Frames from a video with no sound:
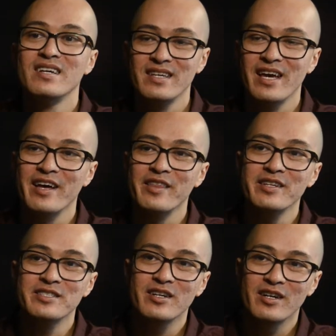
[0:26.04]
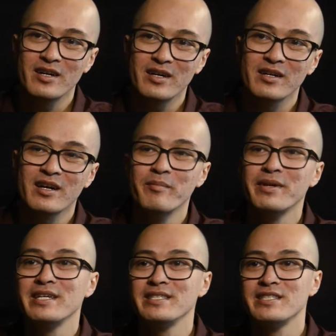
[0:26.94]
Yeah, and these are
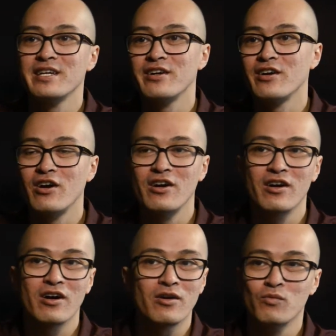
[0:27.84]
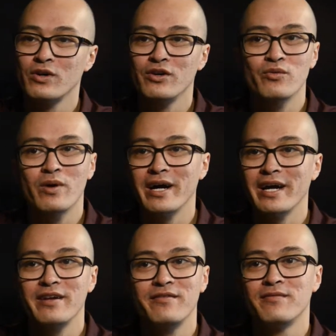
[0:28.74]
companies that are
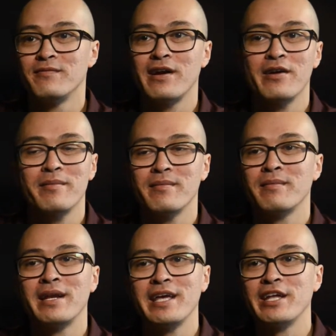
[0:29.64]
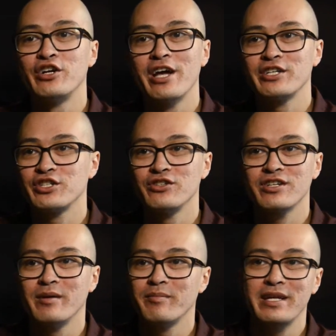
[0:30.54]
worldwide, very many international
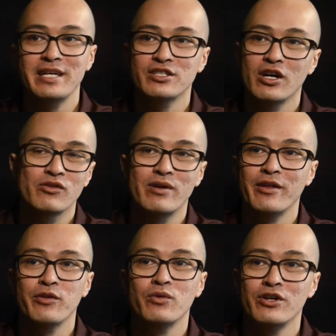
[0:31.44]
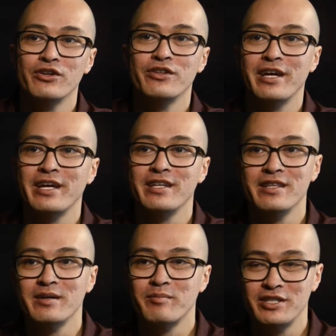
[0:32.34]
companies all around the world,
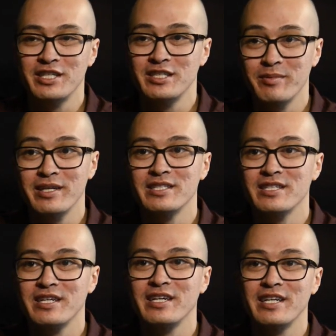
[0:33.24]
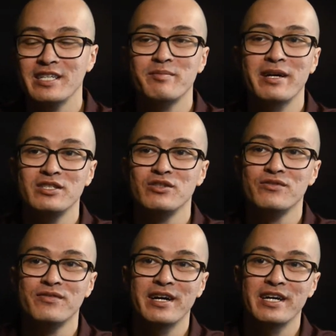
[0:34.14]
and the participants can expect to
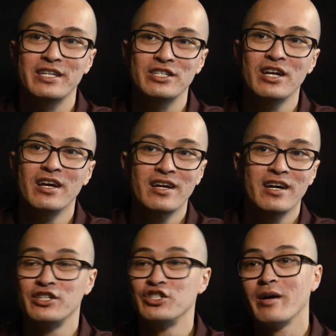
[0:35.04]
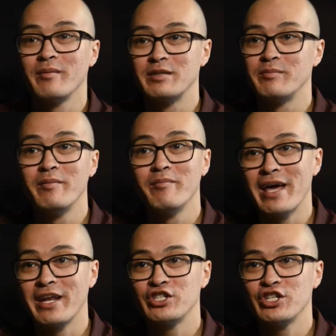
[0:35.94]
find a job as a BIM
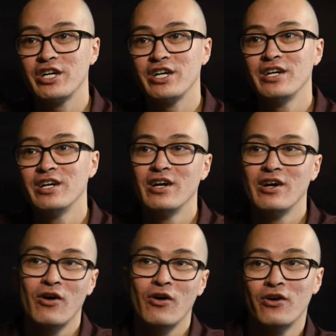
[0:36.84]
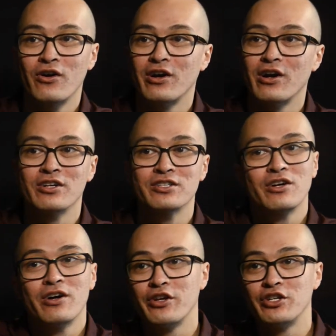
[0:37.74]
manager mm-hmm. or
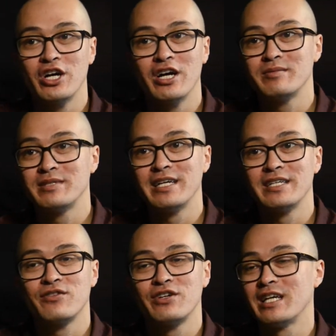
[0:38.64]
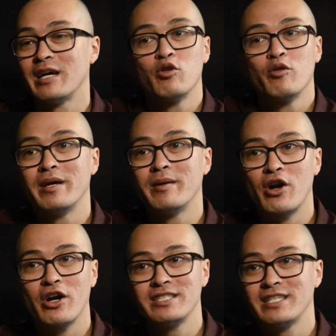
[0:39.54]
also other jobs as, for example, a BIM
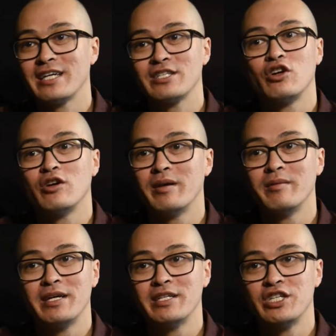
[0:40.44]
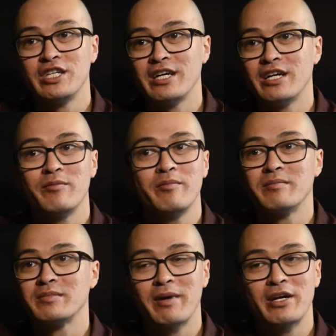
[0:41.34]
architect or a BIM engineer,
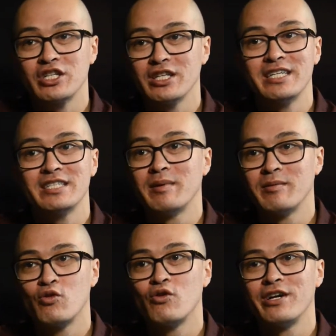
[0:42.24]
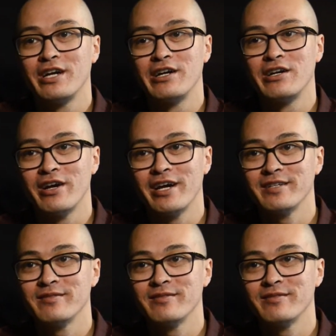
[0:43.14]
BIM specialist, BIM coordinator, right?